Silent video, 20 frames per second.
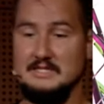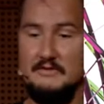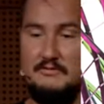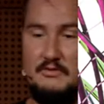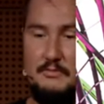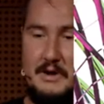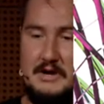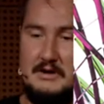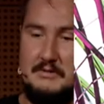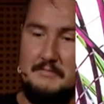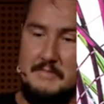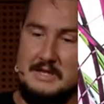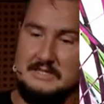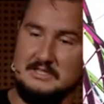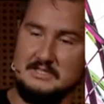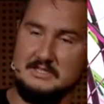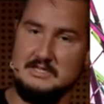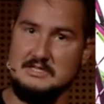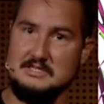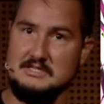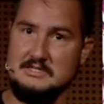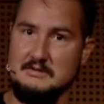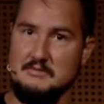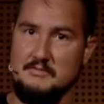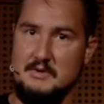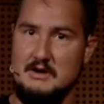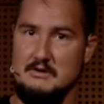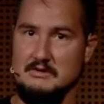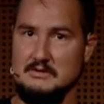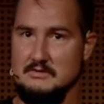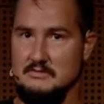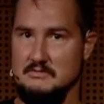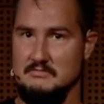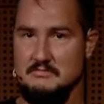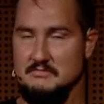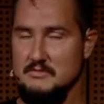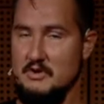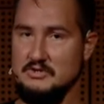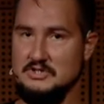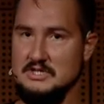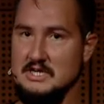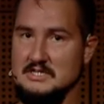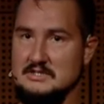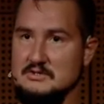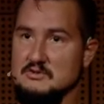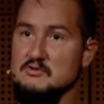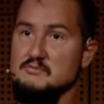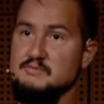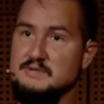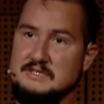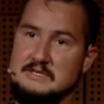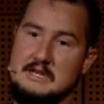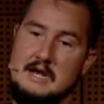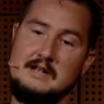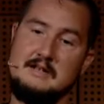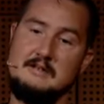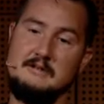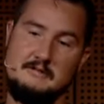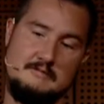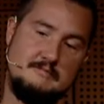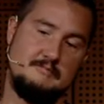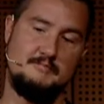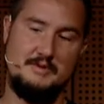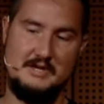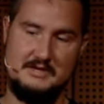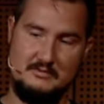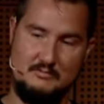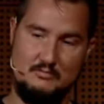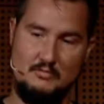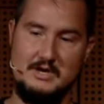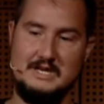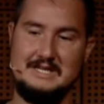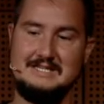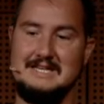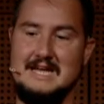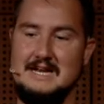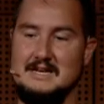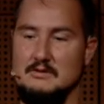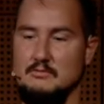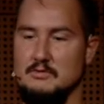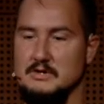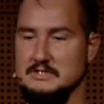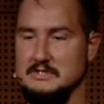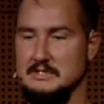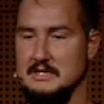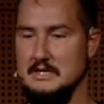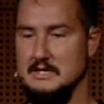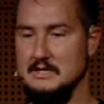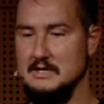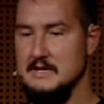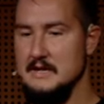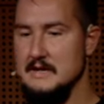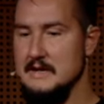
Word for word: give you better messages about not just oops null, but what exactly was null.